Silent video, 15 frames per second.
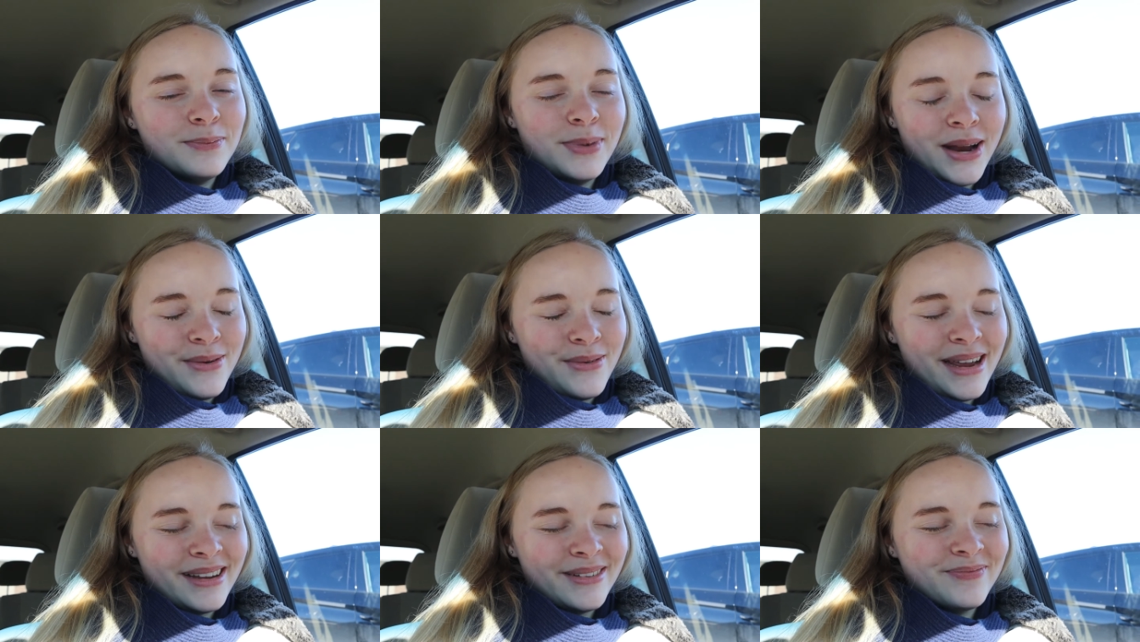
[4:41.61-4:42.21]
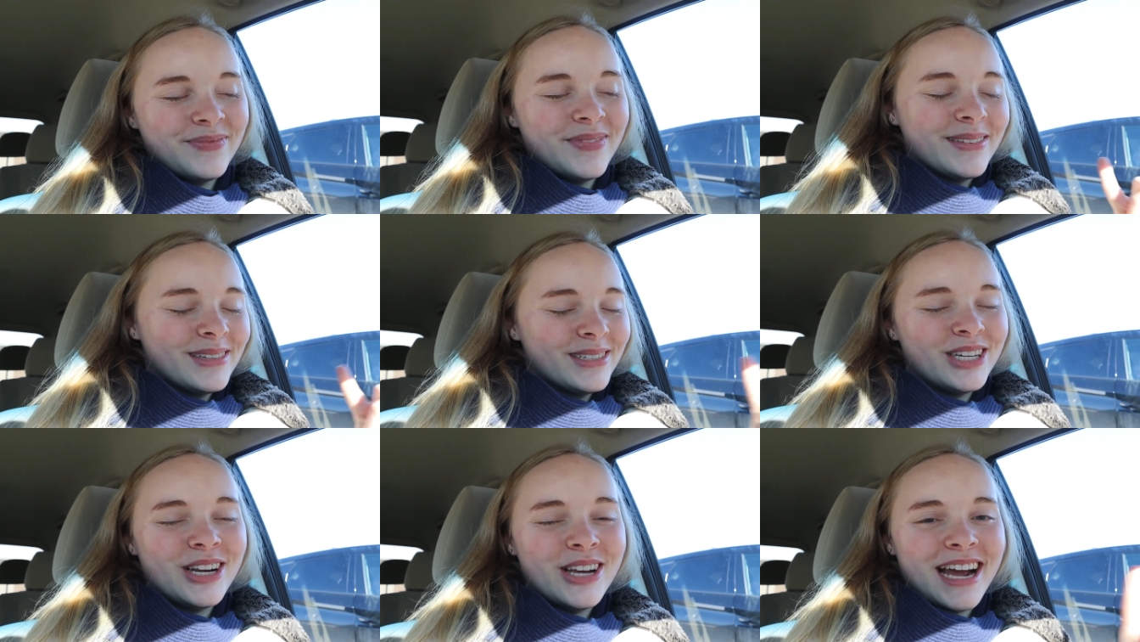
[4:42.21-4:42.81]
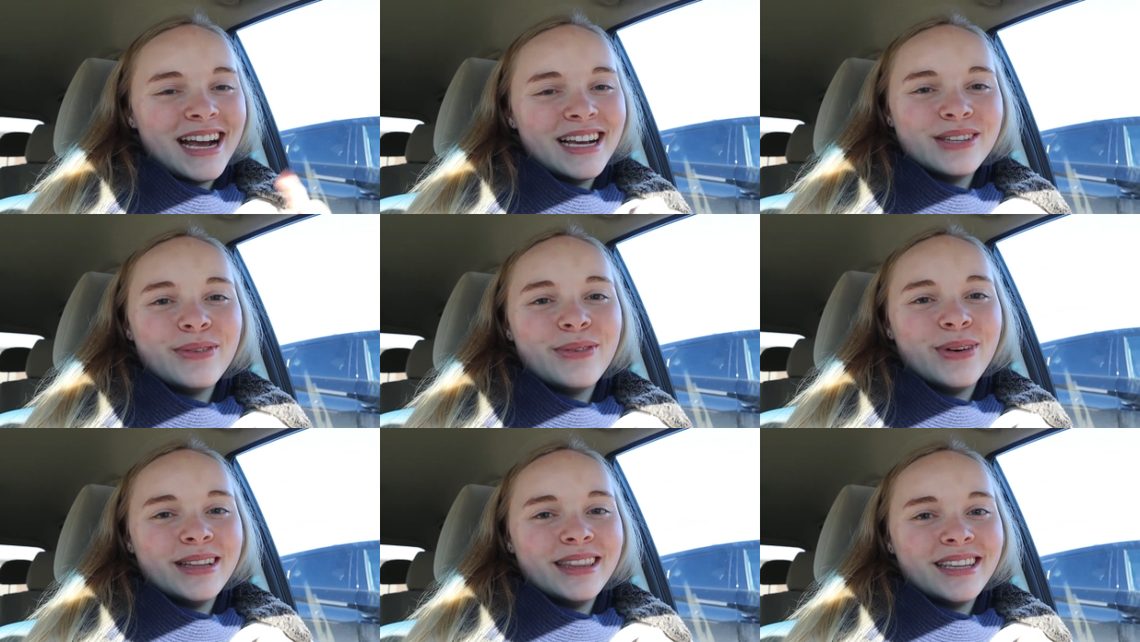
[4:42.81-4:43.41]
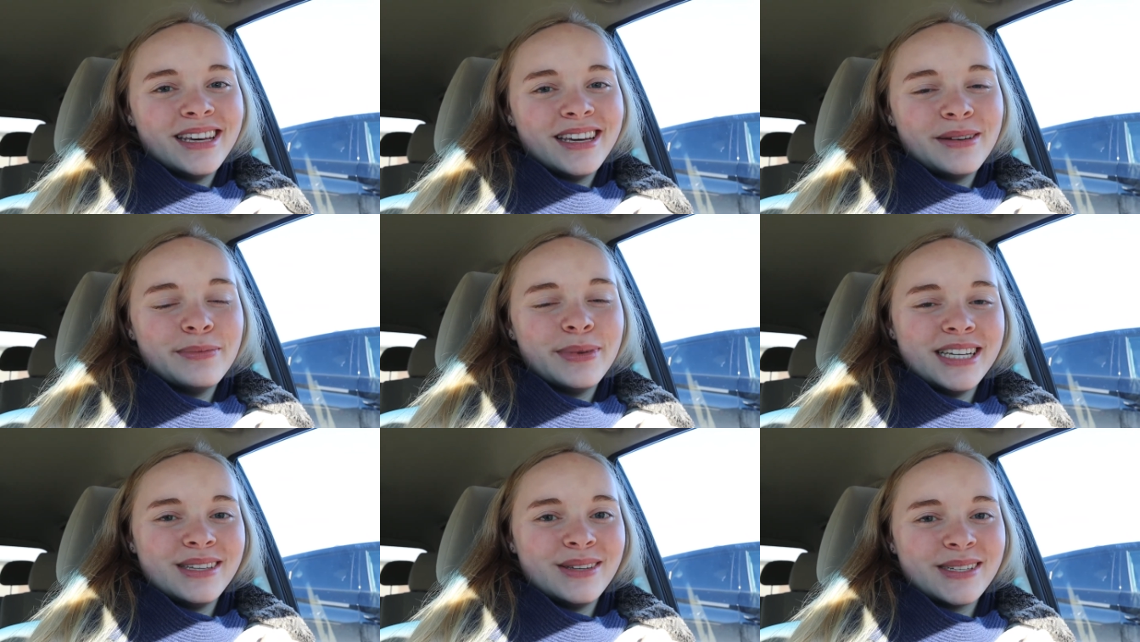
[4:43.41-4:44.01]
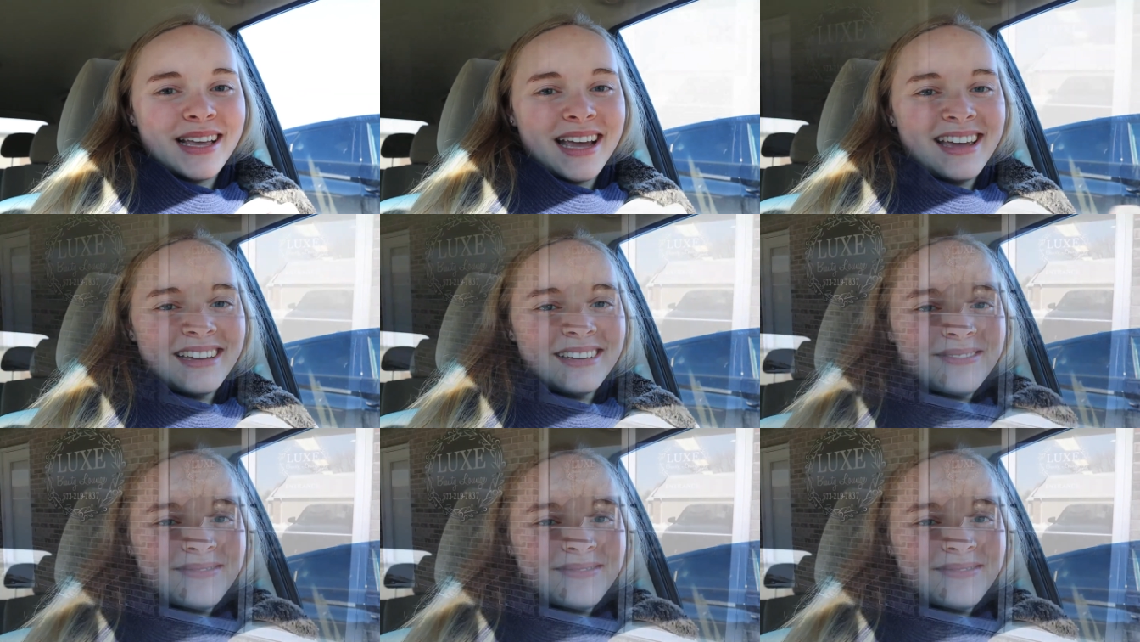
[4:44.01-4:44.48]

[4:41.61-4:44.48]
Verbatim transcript: But anyway, show you guys what the place looks like.